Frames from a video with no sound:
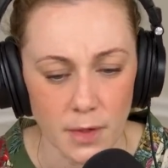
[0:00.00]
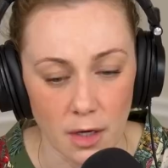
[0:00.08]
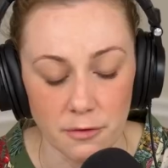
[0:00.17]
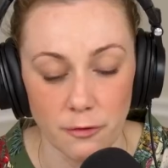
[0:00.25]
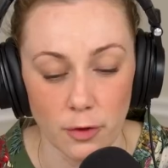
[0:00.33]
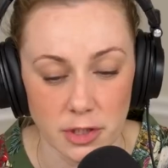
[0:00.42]

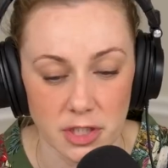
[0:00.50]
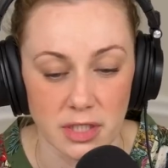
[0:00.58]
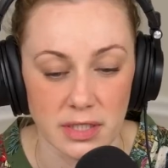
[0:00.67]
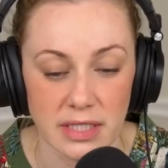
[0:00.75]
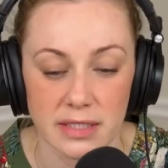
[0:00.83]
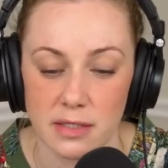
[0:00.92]

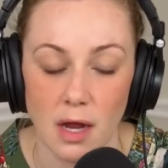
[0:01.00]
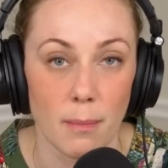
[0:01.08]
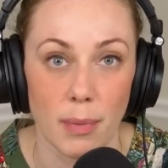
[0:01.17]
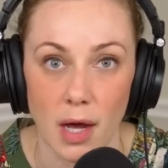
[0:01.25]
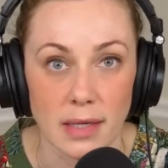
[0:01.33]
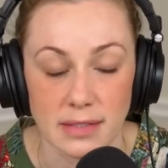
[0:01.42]
Unfortunately, it's
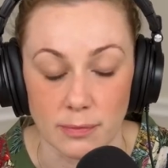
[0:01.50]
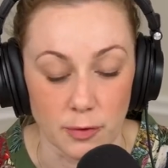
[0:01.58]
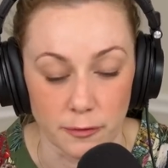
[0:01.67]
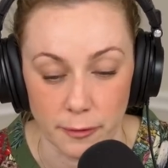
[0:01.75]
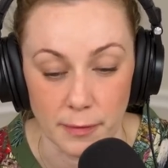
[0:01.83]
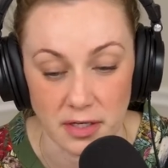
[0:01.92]
not
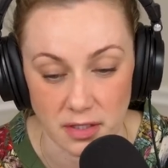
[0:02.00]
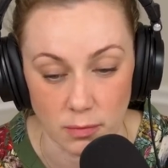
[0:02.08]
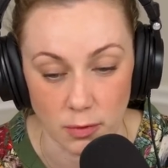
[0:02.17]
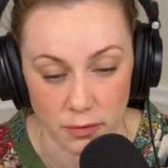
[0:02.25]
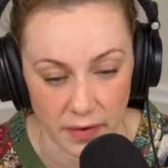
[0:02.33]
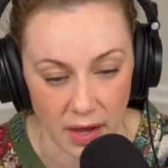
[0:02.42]
possible for me to
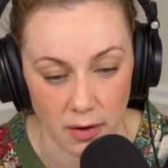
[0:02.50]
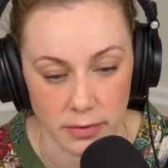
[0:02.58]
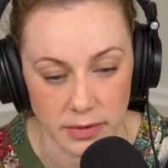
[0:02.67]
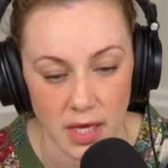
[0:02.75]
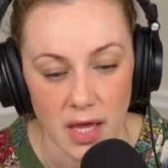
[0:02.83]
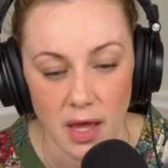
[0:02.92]
move out.